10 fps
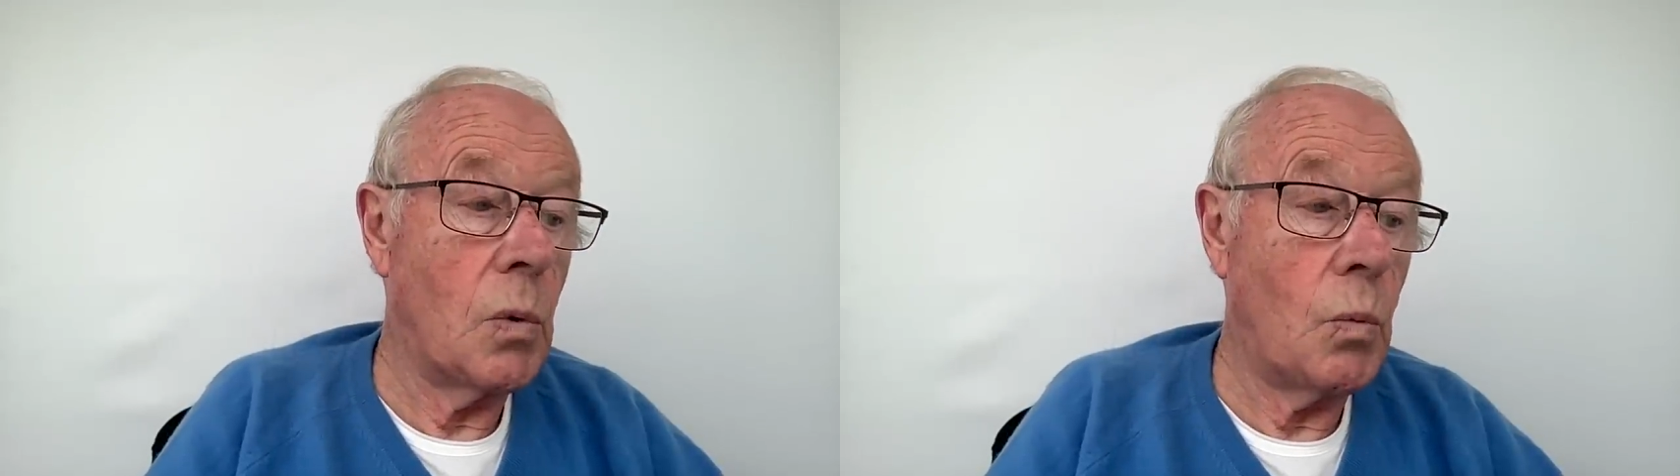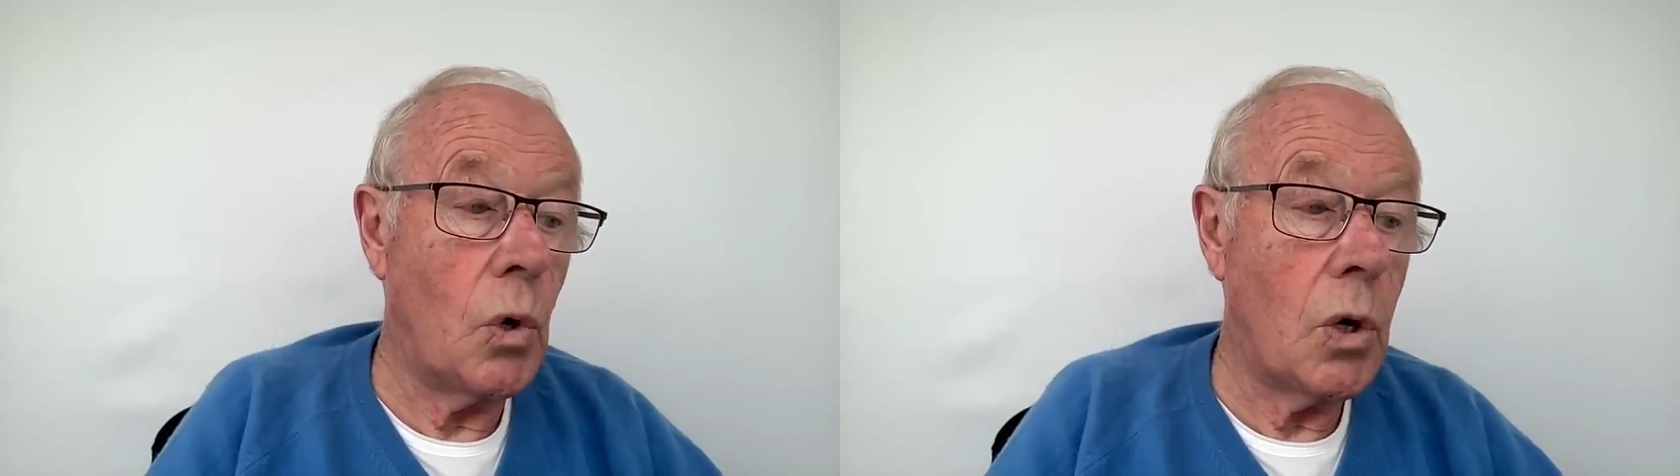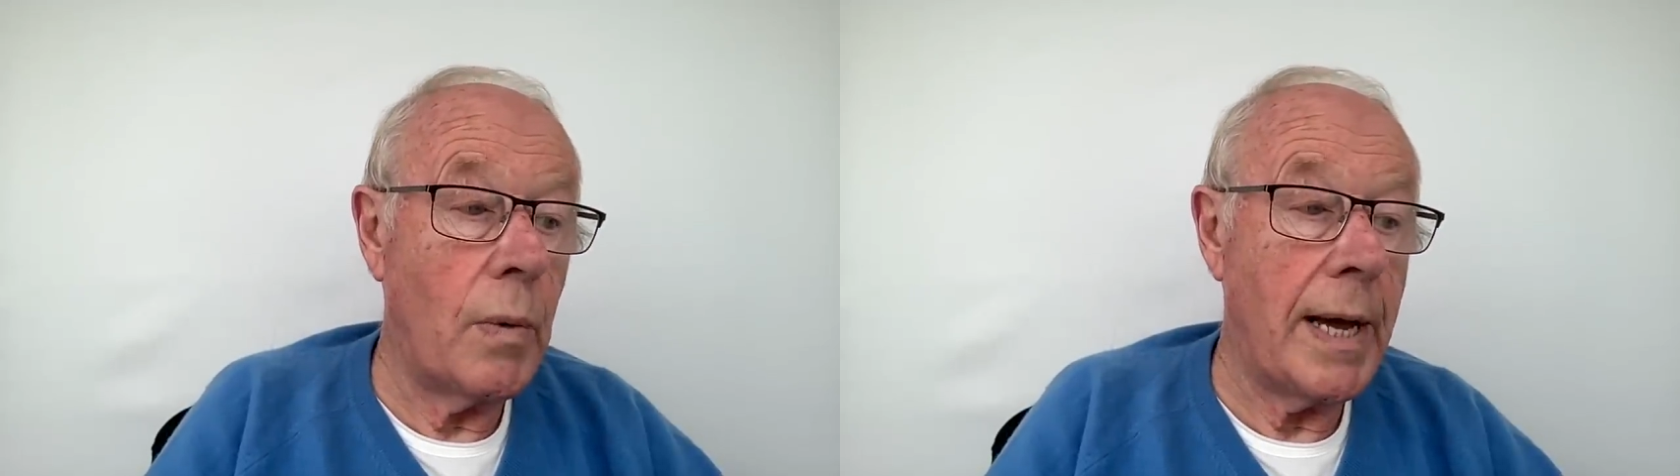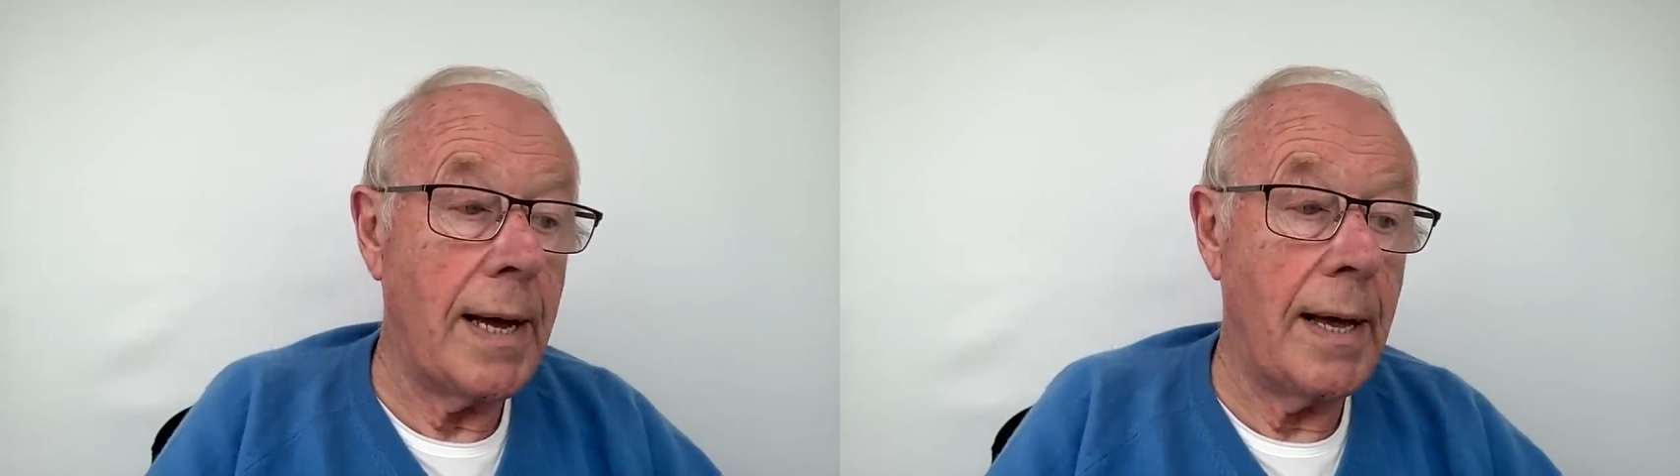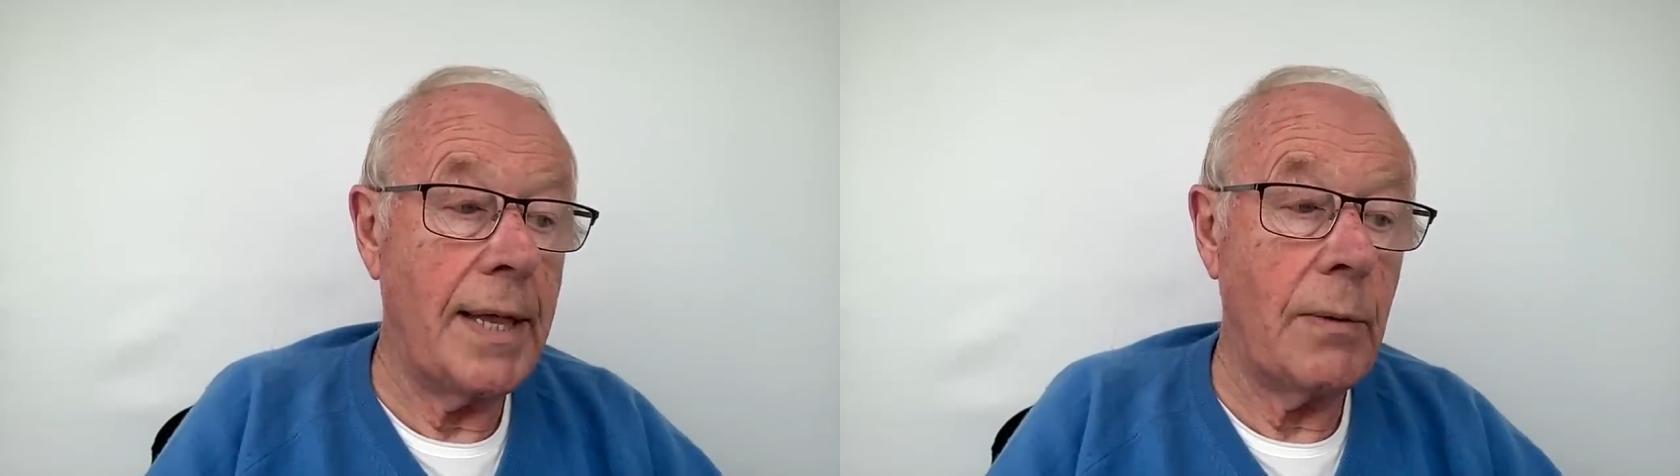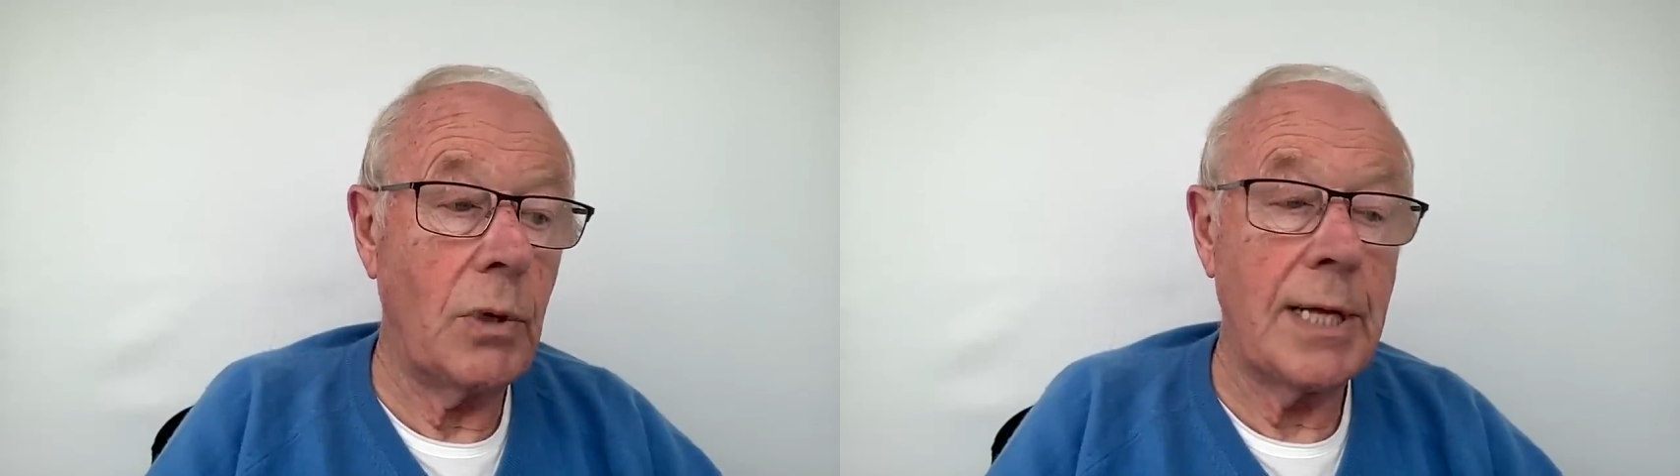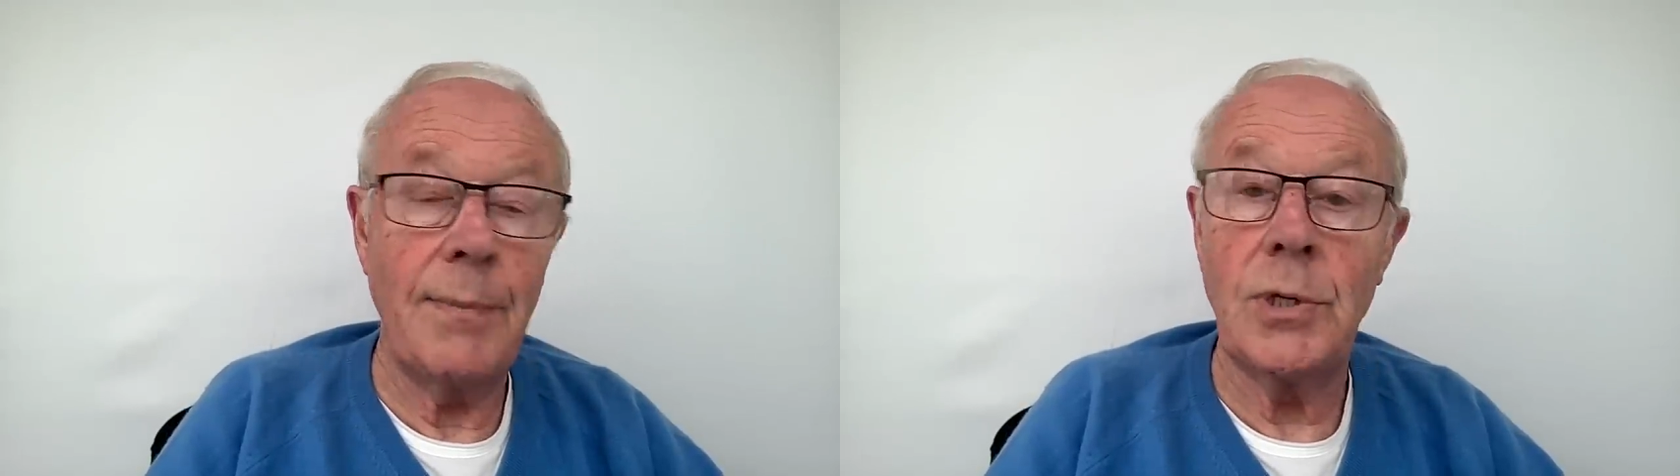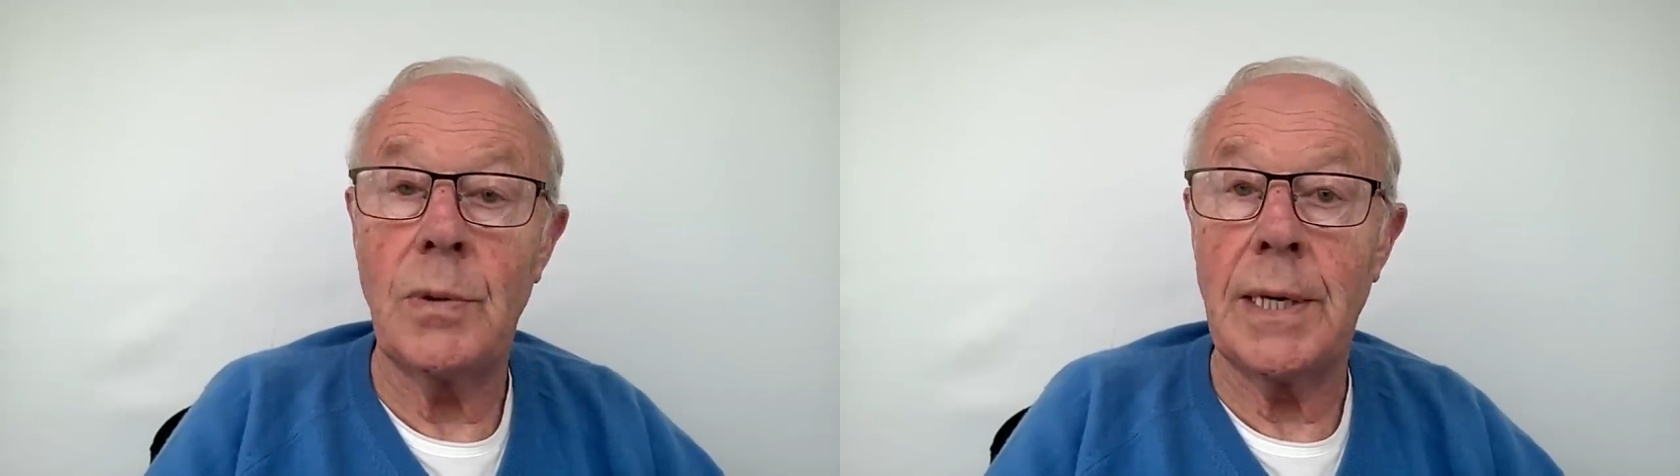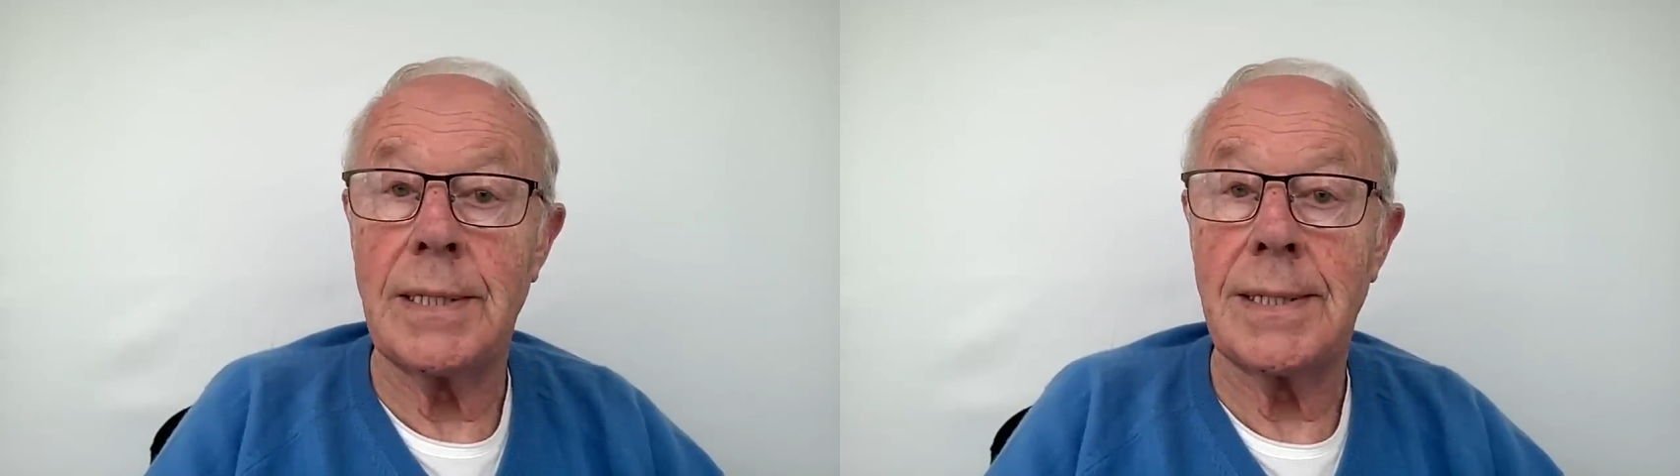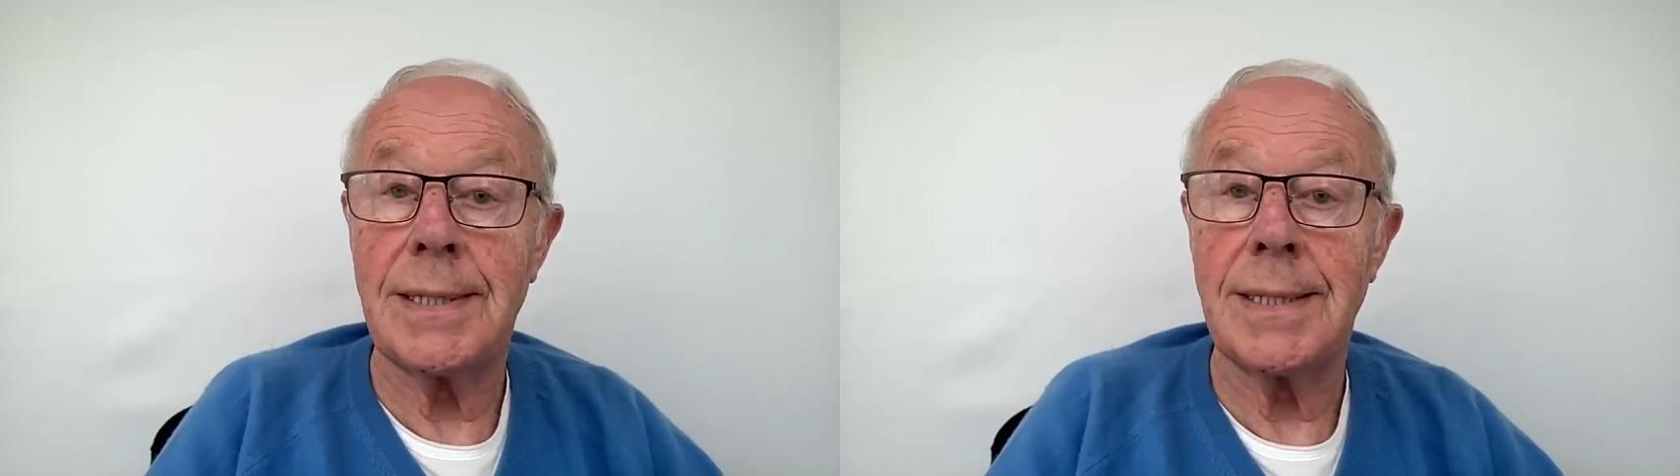walk away and they will come to
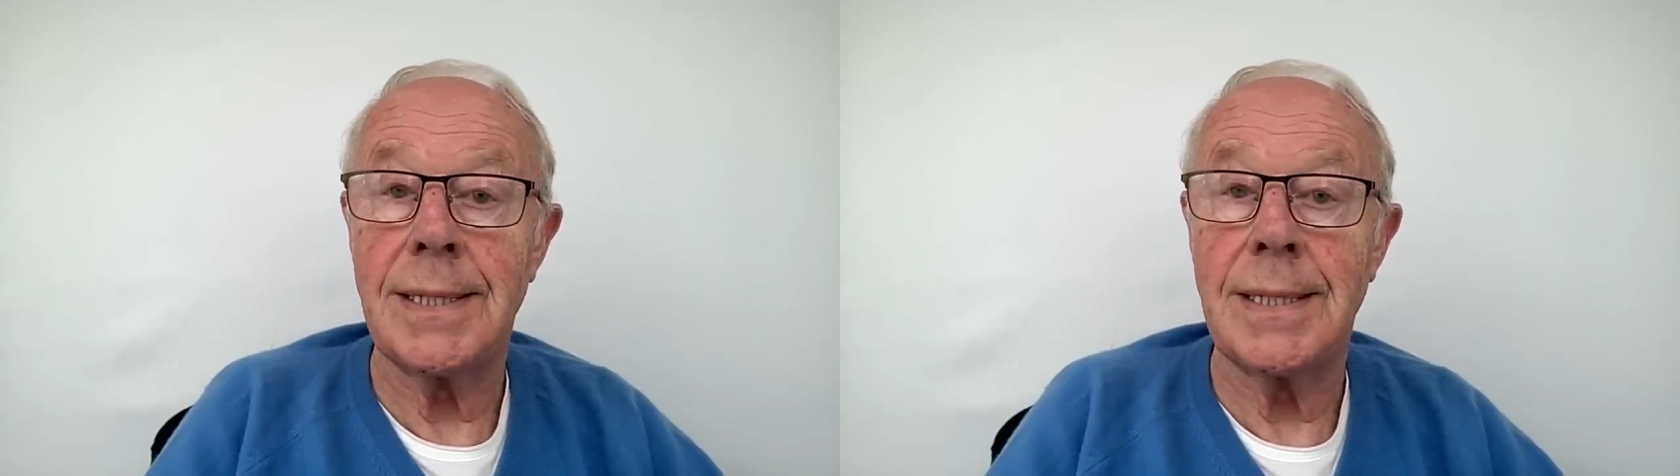us.